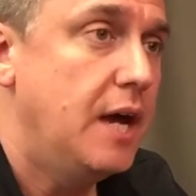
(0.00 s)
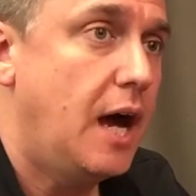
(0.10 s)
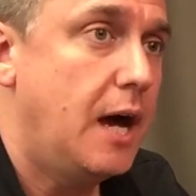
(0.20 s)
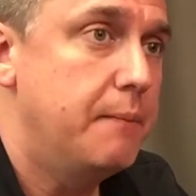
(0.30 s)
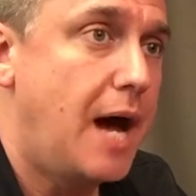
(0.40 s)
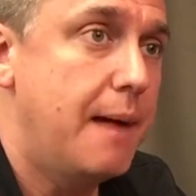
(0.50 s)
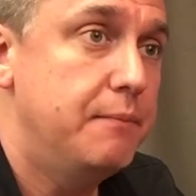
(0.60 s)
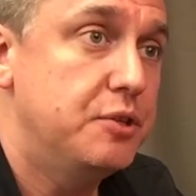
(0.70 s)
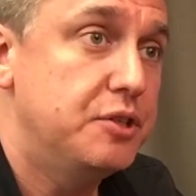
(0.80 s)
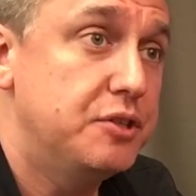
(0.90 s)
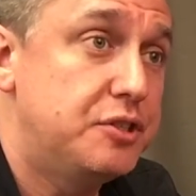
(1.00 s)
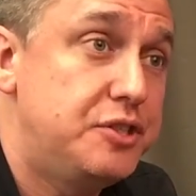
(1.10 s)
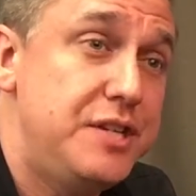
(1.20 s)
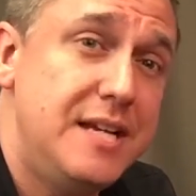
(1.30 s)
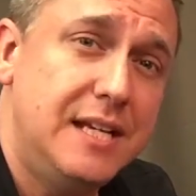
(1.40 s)
I'm
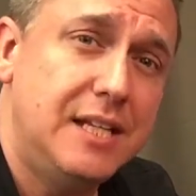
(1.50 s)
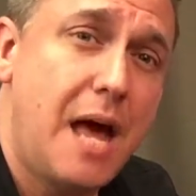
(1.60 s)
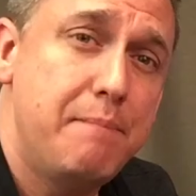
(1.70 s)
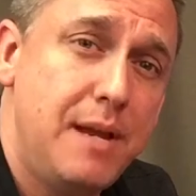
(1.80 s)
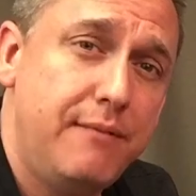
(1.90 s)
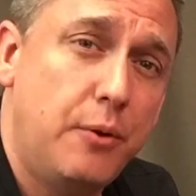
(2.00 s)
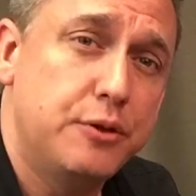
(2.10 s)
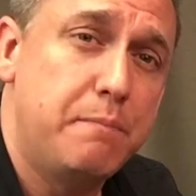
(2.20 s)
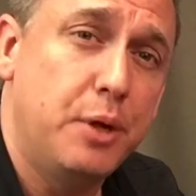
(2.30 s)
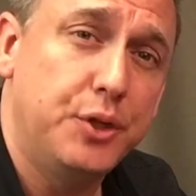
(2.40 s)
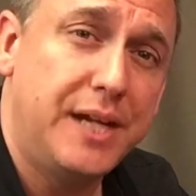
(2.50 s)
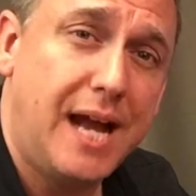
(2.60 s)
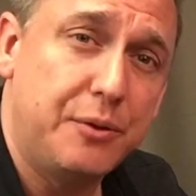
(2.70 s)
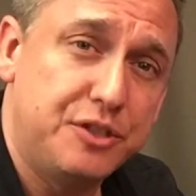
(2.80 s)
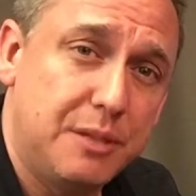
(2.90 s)
seeing that Mevo is building
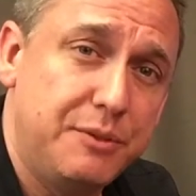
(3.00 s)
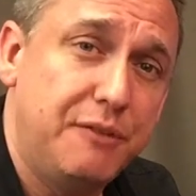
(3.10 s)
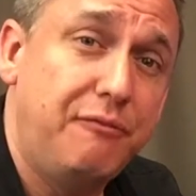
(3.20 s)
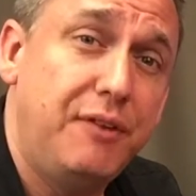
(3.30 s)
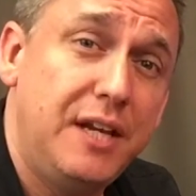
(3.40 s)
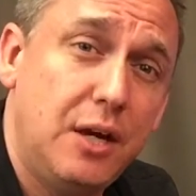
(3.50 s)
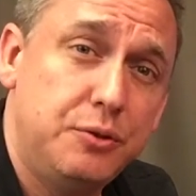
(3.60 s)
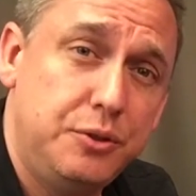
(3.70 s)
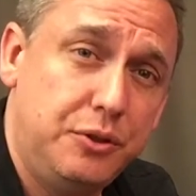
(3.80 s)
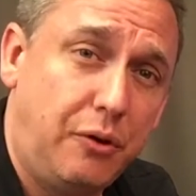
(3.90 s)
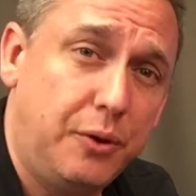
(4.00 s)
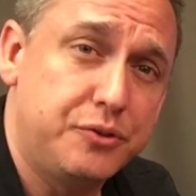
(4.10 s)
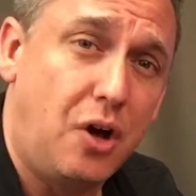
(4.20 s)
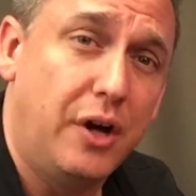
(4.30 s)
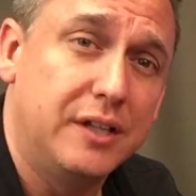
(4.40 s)
out some of the video
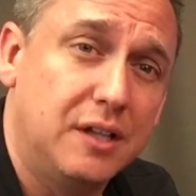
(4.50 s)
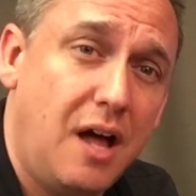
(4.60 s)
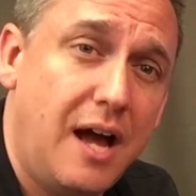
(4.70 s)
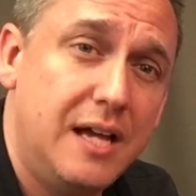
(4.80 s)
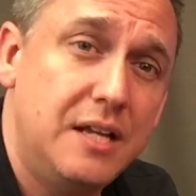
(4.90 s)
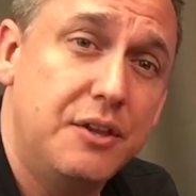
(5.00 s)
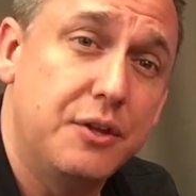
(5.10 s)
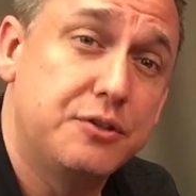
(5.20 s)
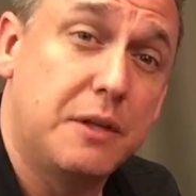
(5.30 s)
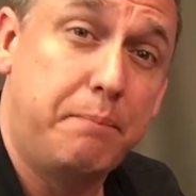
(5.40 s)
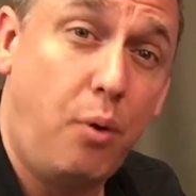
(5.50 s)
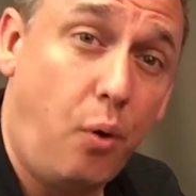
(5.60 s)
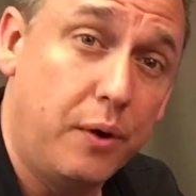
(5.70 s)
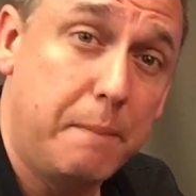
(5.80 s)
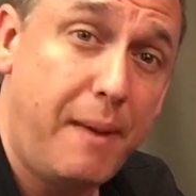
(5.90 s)
tutorials online. Their
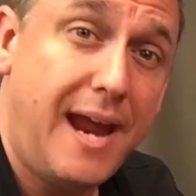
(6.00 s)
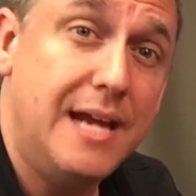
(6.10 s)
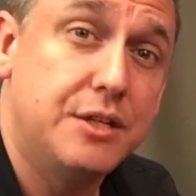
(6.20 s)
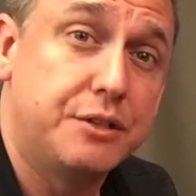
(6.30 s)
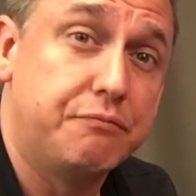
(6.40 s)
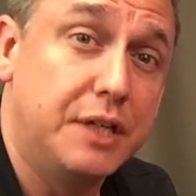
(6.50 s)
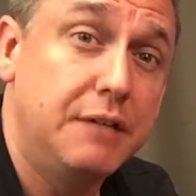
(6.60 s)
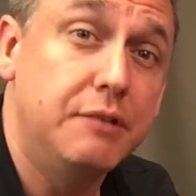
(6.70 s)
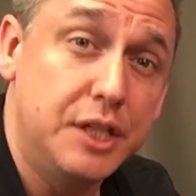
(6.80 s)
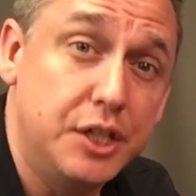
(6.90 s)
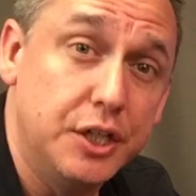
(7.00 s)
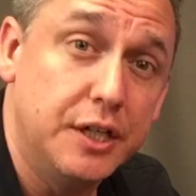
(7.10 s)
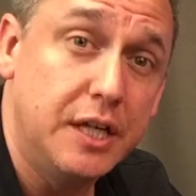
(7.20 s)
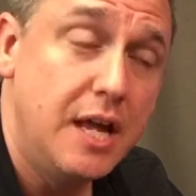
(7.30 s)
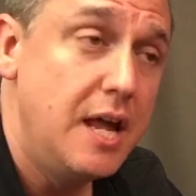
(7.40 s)
support page is really, really
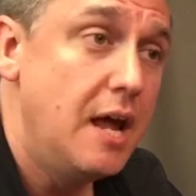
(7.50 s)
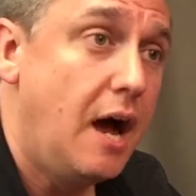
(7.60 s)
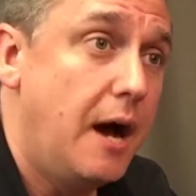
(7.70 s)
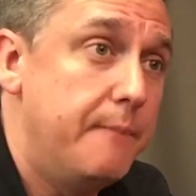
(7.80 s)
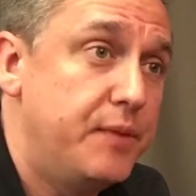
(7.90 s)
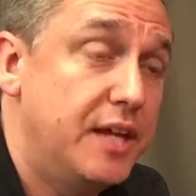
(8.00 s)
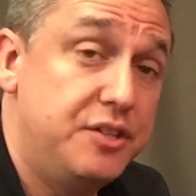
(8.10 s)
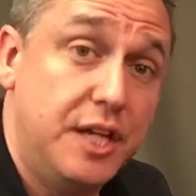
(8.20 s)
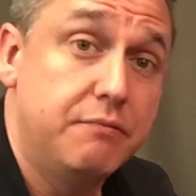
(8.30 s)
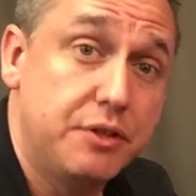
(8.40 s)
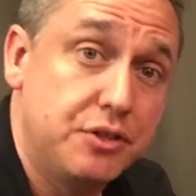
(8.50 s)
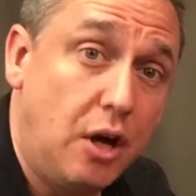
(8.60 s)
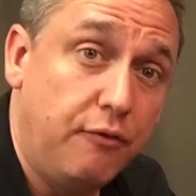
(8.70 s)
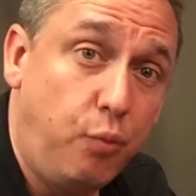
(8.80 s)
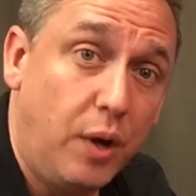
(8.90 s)
good. It did
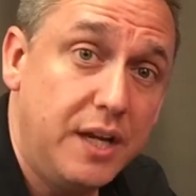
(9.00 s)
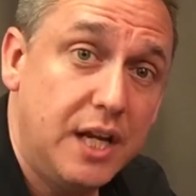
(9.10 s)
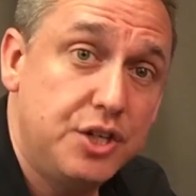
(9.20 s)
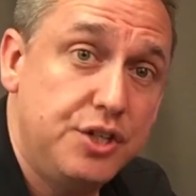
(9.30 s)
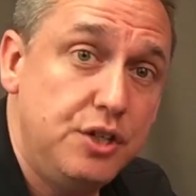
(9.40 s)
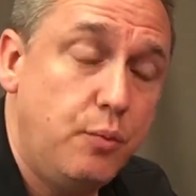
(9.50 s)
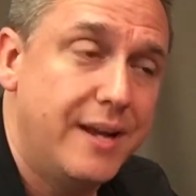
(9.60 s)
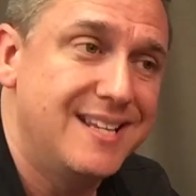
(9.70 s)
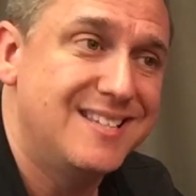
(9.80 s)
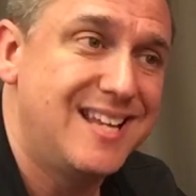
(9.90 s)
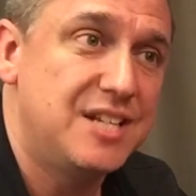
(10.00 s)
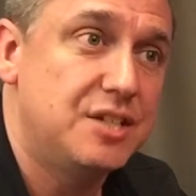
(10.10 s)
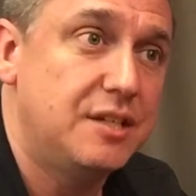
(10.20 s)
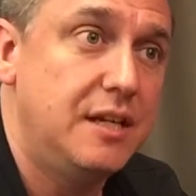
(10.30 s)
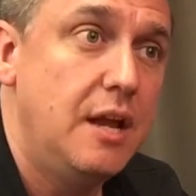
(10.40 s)
resolve one issue when
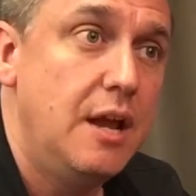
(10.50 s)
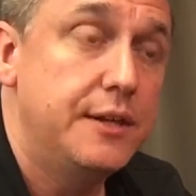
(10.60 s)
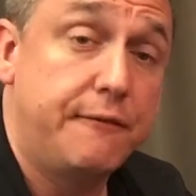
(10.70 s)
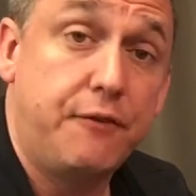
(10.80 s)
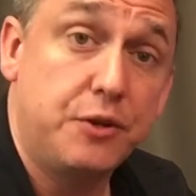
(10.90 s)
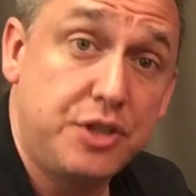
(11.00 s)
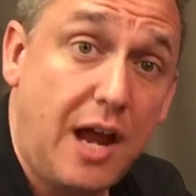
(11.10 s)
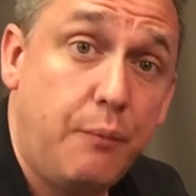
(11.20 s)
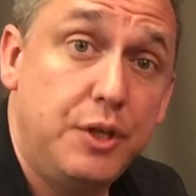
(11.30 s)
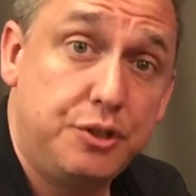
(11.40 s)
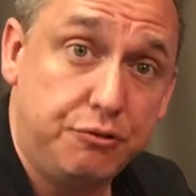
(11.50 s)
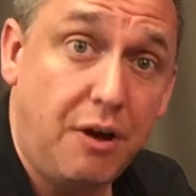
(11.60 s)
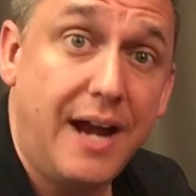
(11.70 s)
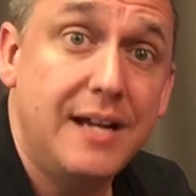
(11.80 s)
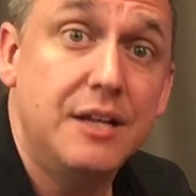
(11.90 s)
essentially the first time we
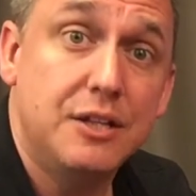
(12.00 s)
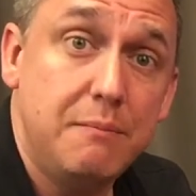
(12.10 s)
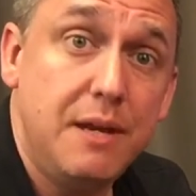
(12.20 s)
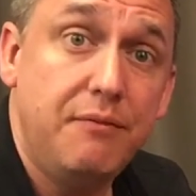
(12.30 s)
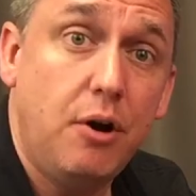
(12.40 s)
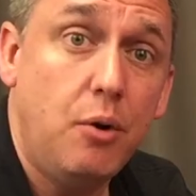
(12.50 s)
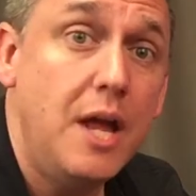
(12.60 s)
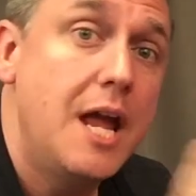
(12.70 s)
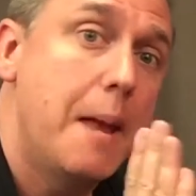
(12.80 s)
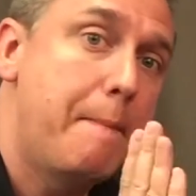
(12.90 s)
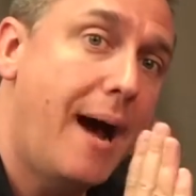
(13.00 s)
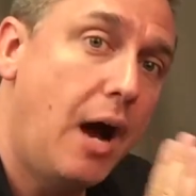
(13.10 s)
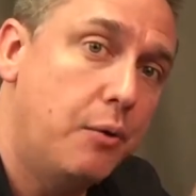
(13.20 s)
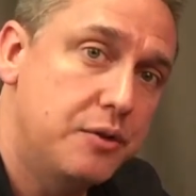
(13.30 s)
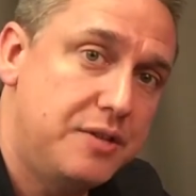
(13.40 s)
tried the Mevo, it
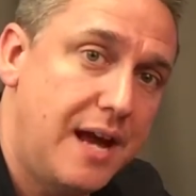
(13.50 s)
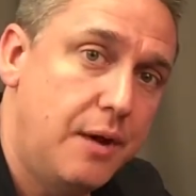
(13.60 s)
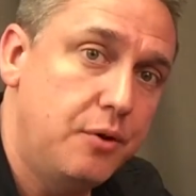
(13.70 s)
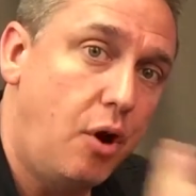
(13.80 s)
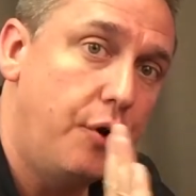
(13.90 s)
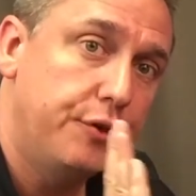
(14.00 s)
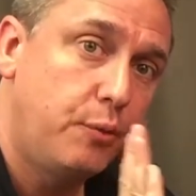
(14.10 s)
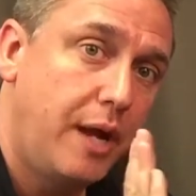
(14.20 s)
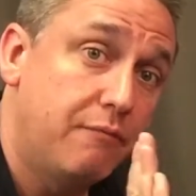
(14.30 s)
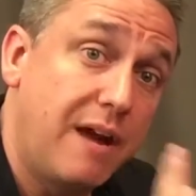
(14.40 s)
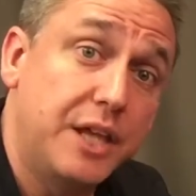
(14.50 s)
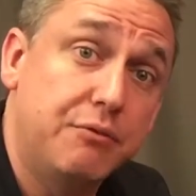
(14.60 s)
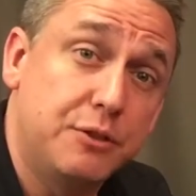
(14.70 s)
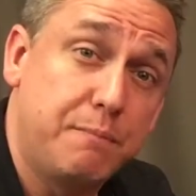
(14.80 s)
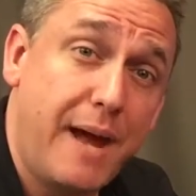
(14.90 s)
powered down all the way, ran
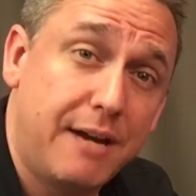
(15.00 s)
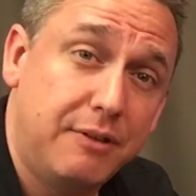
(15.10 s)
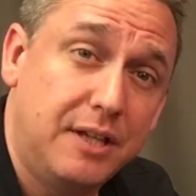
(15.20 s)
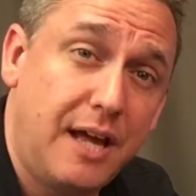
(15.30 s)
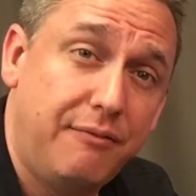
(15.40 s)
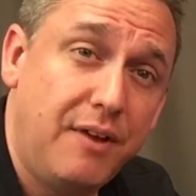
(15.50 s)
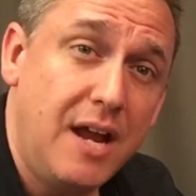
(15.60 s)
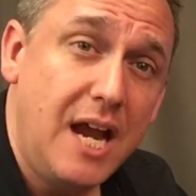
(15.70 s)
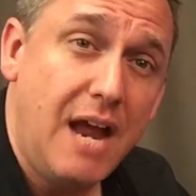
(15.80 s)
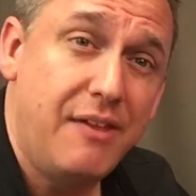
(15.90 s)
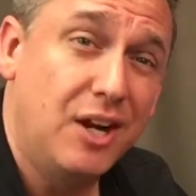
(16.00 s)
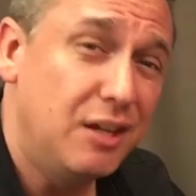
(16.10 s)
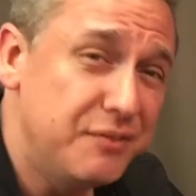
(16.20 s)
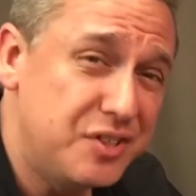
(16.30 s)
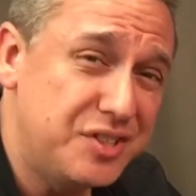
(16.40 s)
through its battery life, and then
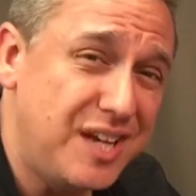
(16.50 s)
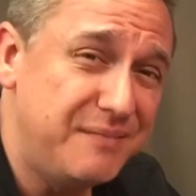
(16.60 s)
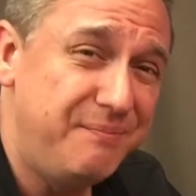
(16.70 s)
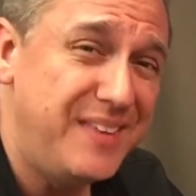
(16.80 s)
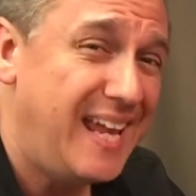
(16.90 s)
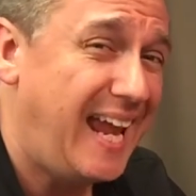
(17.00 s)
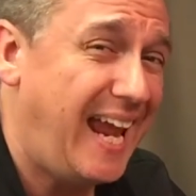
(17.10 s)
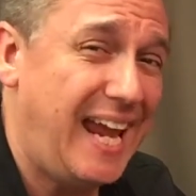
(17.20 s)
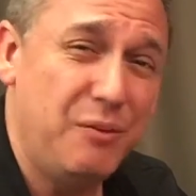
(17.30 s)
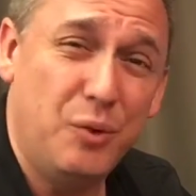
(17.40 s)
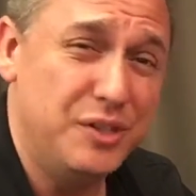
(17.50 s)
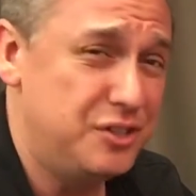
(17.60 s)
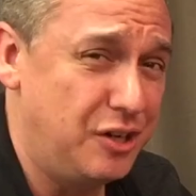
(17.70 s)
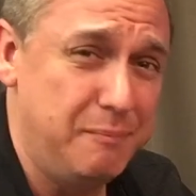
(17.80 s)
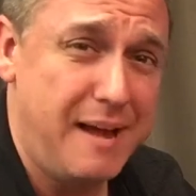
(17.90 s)
all of a sudden, it
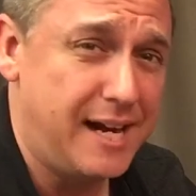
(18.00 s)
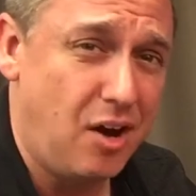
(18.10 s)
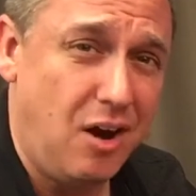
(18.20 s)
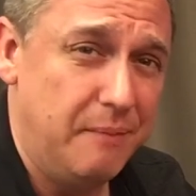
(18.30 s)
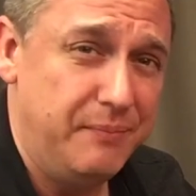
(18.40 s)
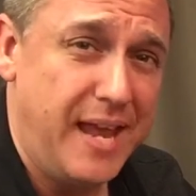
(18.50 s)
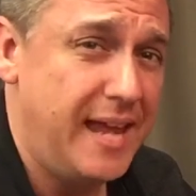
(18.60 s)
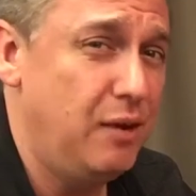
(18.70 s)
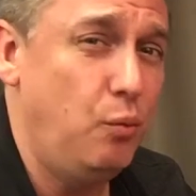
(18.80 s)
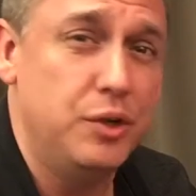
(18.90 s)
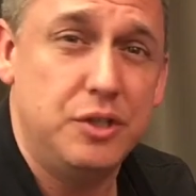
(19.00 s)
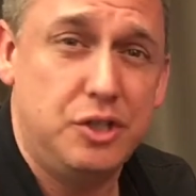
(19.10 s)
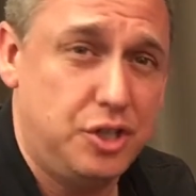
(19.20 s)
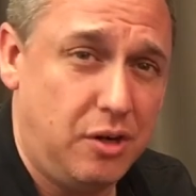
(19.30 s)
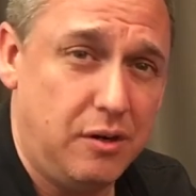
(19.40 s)
wouldn't turn back on and it
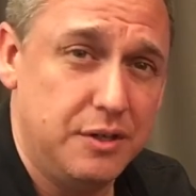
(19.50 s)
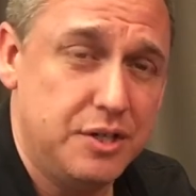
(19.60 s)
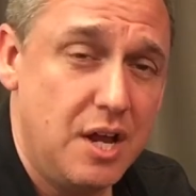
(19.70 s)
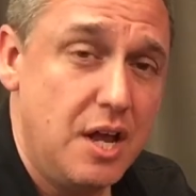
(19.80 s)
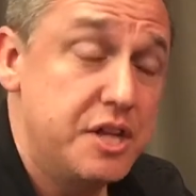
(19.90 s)
wouldn't charge.